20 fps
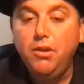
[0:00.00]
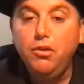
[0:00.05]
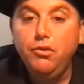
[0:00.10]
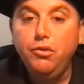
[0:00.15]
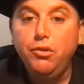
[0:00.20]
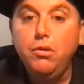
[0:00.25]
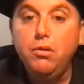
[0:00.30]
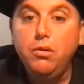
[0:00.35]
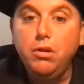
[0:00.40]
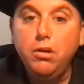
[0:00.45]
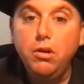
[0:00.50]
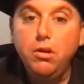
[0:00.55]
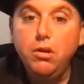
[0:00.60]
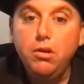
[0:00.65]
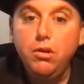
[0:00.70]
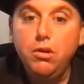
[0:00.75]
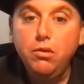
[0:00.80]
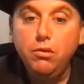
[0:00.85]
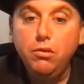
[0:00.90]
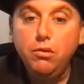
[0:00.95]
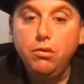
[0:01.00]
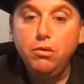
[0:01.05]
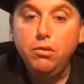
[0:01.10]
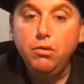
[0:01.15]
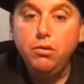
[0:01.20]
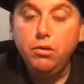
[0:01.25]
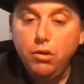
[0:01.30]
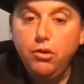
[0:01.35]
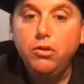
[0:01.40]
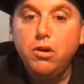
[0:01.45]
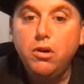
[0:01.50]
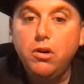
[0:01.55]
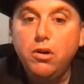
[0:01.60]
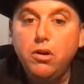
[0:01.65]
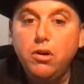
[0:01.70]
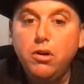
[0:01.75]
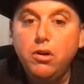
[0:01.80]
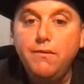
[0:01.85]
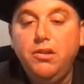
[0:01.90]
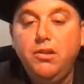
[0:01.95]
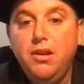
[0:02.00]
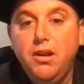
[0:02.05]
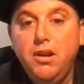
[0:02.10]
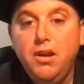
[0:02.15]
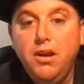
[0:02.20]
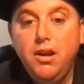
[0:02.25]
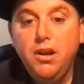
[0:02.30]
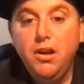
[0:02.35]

because you'll, lo you'll lose your confidence.